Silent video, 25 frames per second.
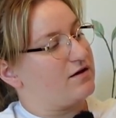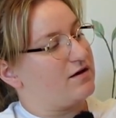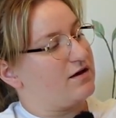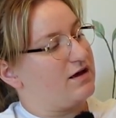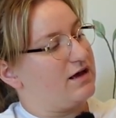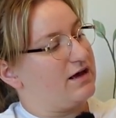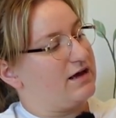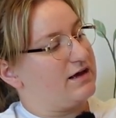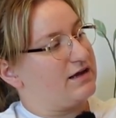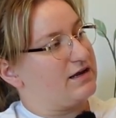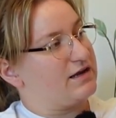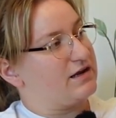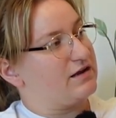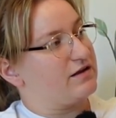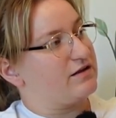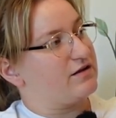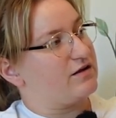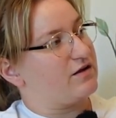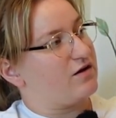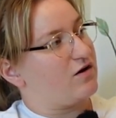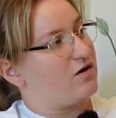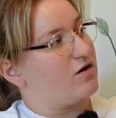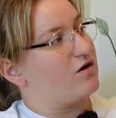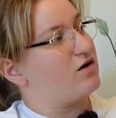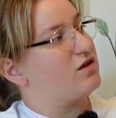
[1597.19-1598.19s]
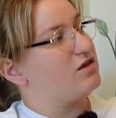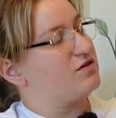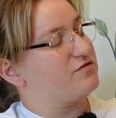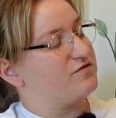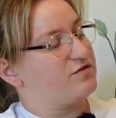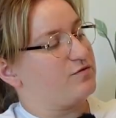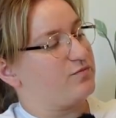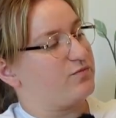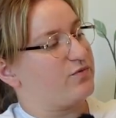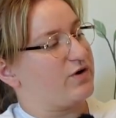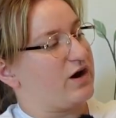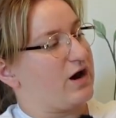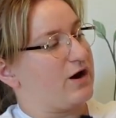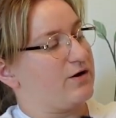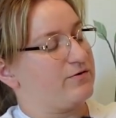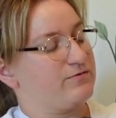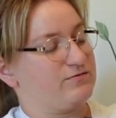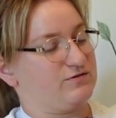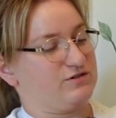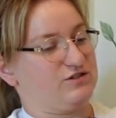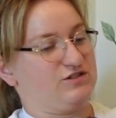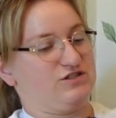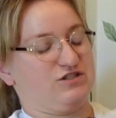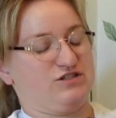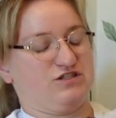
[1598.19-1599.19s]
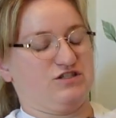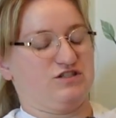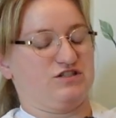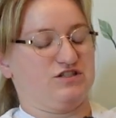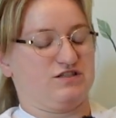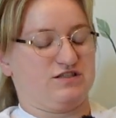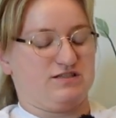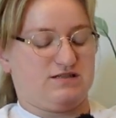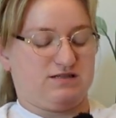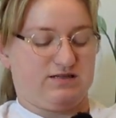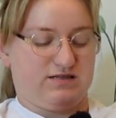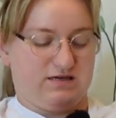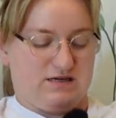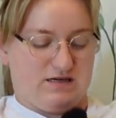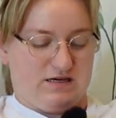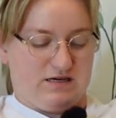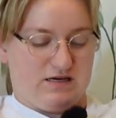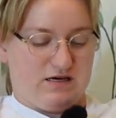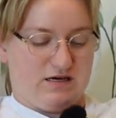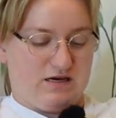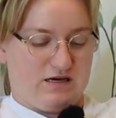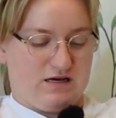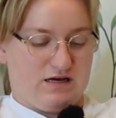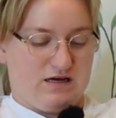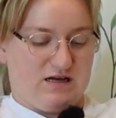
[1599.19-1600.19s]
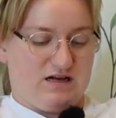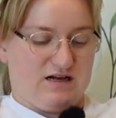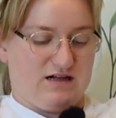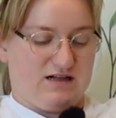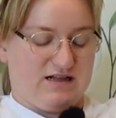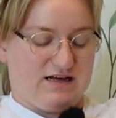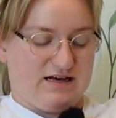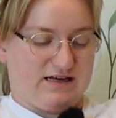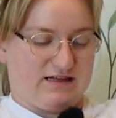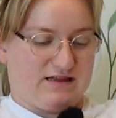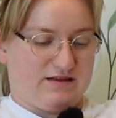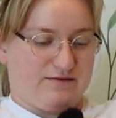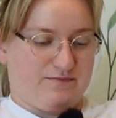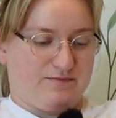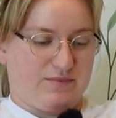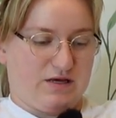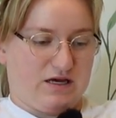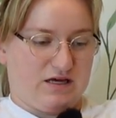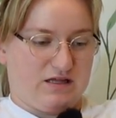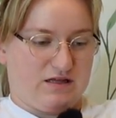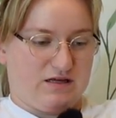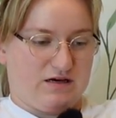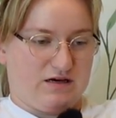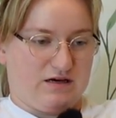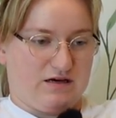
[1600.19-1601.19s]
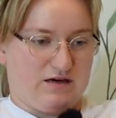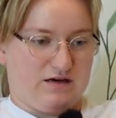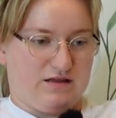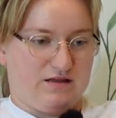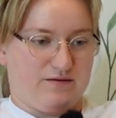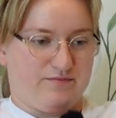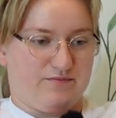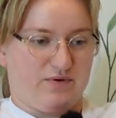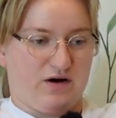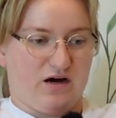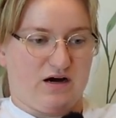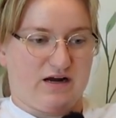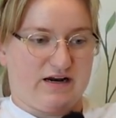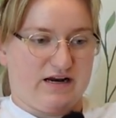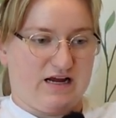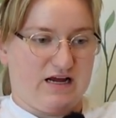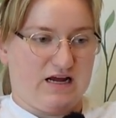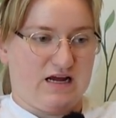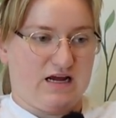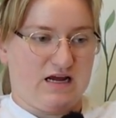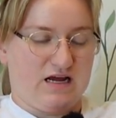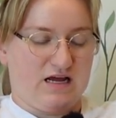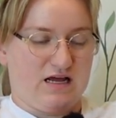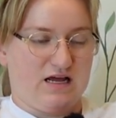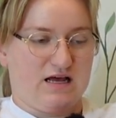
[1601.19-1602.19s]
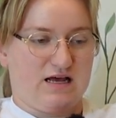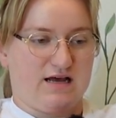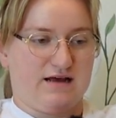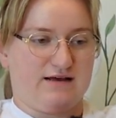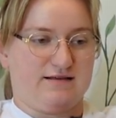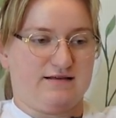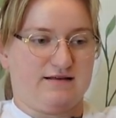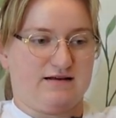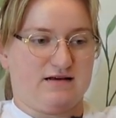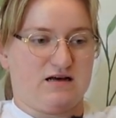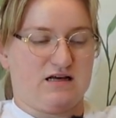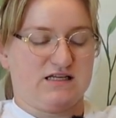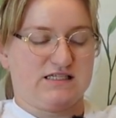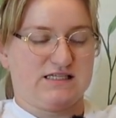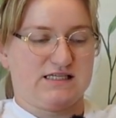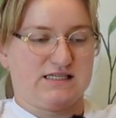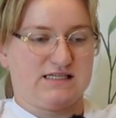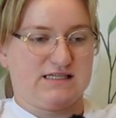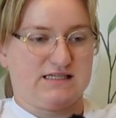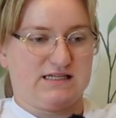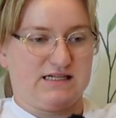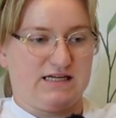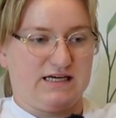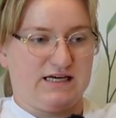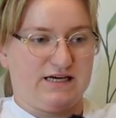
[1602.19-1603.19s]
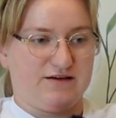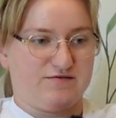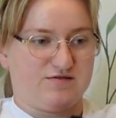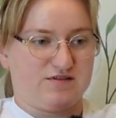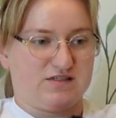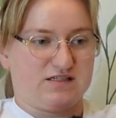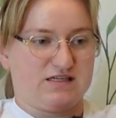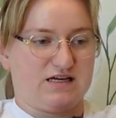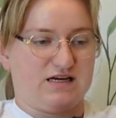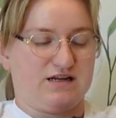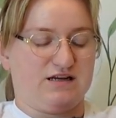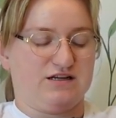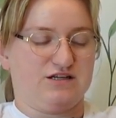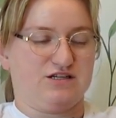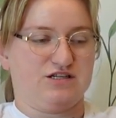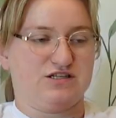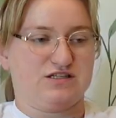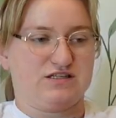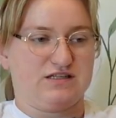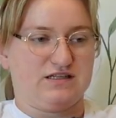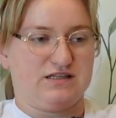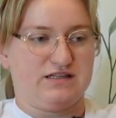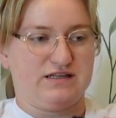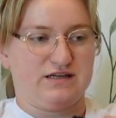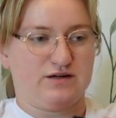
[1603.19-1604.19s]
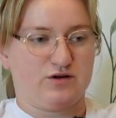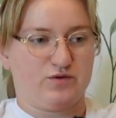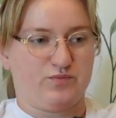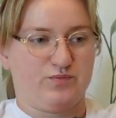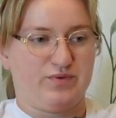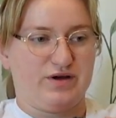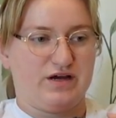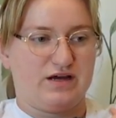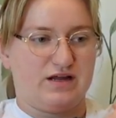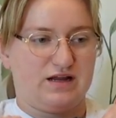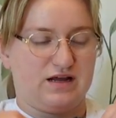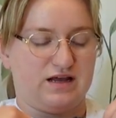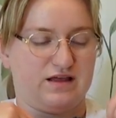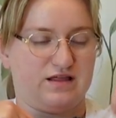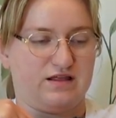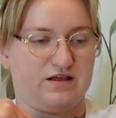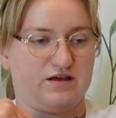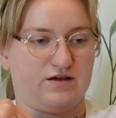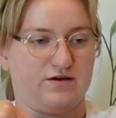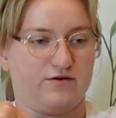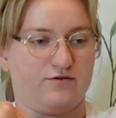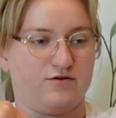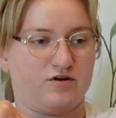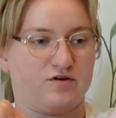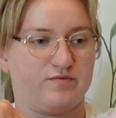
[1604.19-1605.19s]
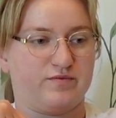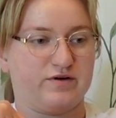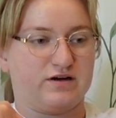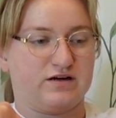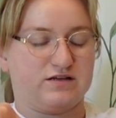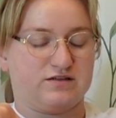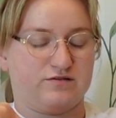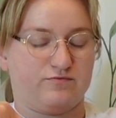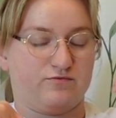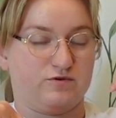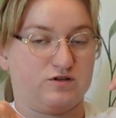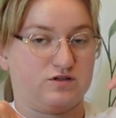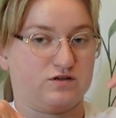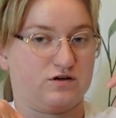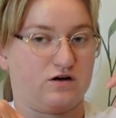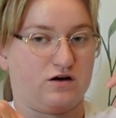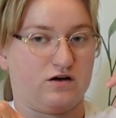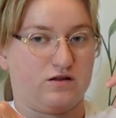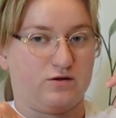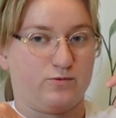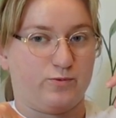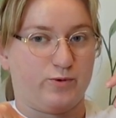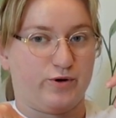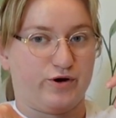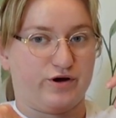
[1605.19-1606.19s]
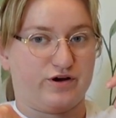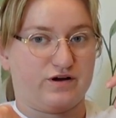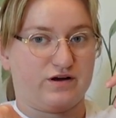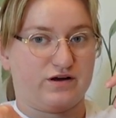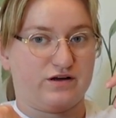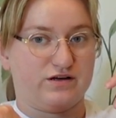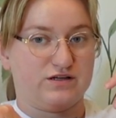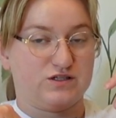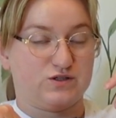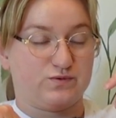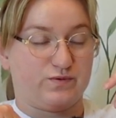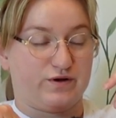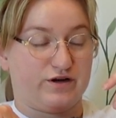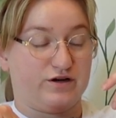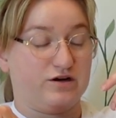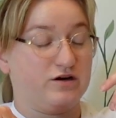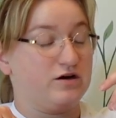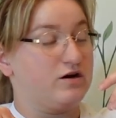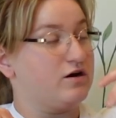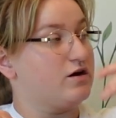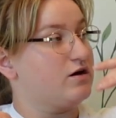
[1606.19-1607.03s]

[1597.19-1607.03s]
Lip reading: And all of the brown was just the body and the sleeves and just a little bit in the yoke because it was a color work sweater.